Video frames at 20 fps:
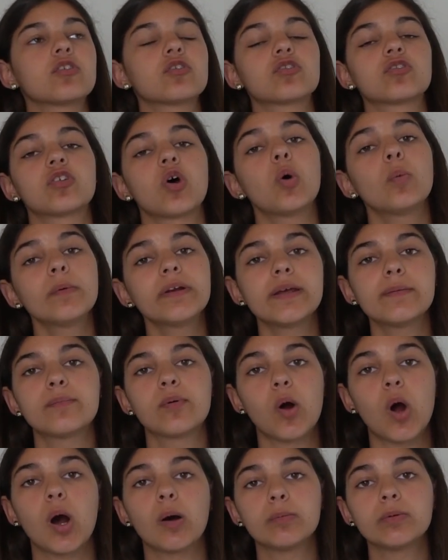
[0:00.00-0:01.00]
so many
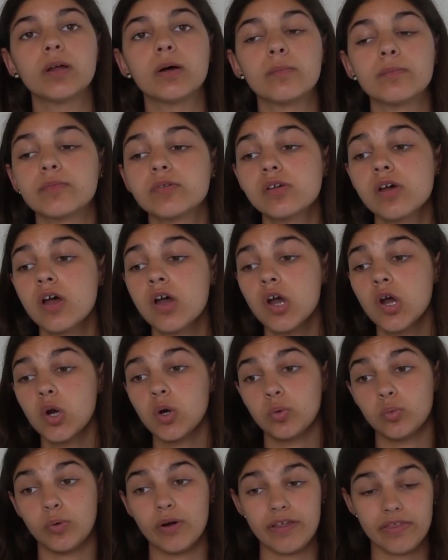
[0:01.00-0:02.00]
problems
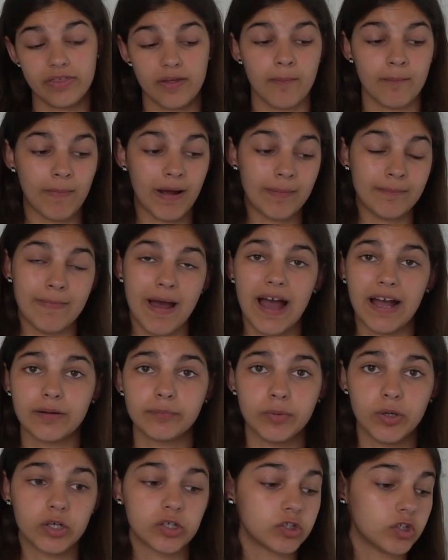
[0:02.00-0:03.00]
with my
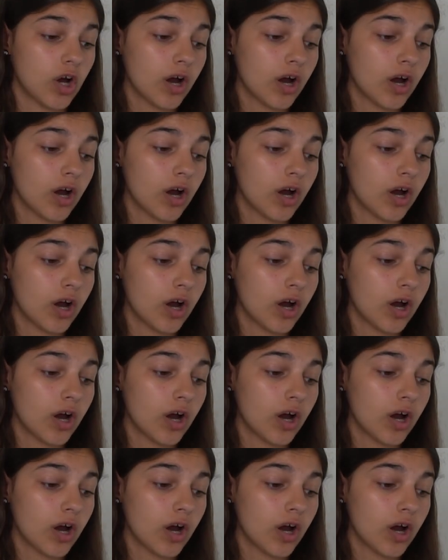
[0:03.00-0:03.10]
MacBook.